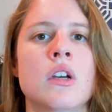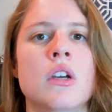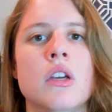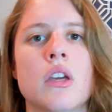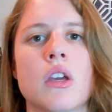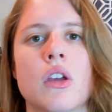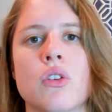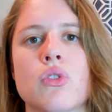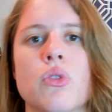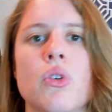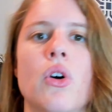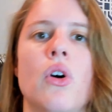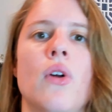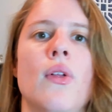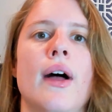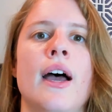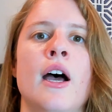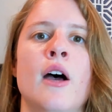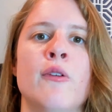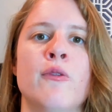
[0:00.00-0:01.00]
Control
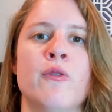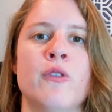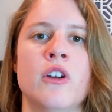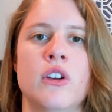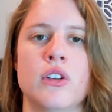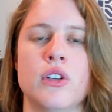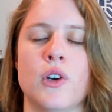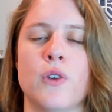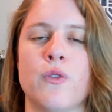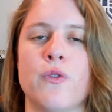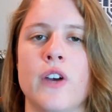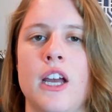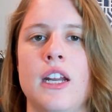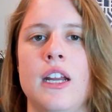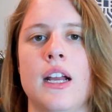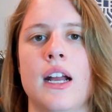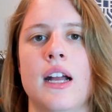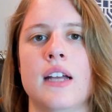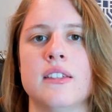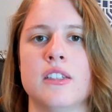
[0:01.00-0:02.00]
F, you're
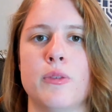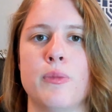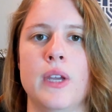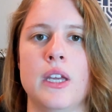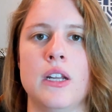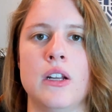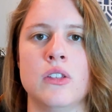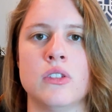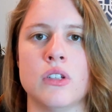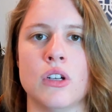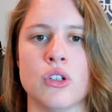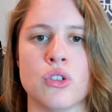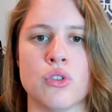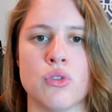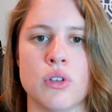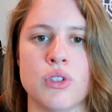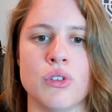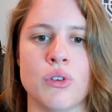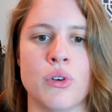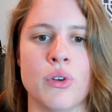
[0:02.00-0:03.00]
finding estimated search
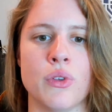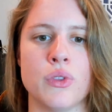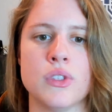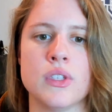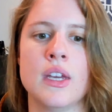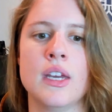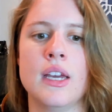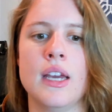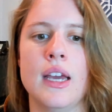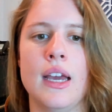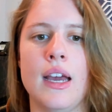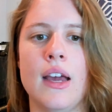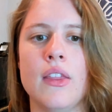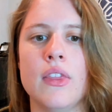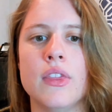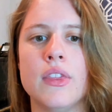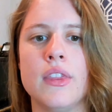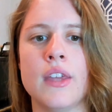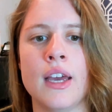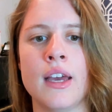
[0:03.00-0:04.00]
results,
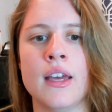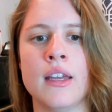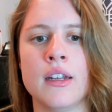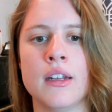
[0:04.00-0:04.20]
and then